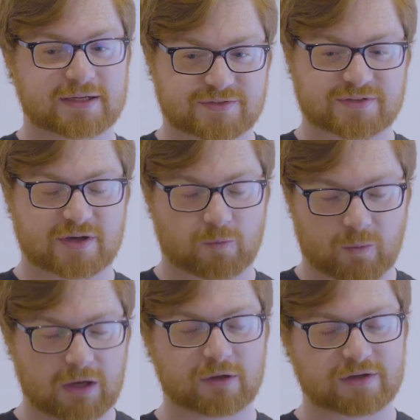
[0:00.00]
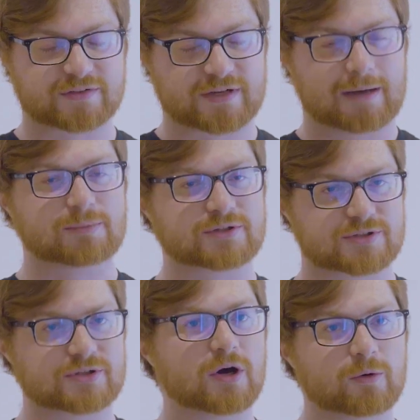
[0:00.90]
it's a
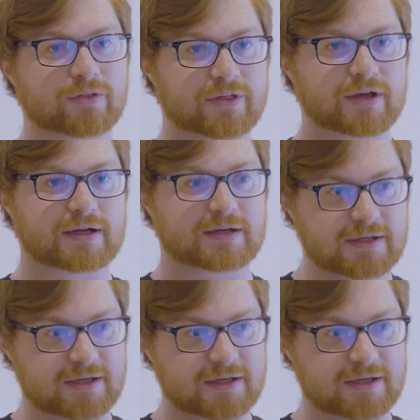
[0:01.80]
well-established, known thing.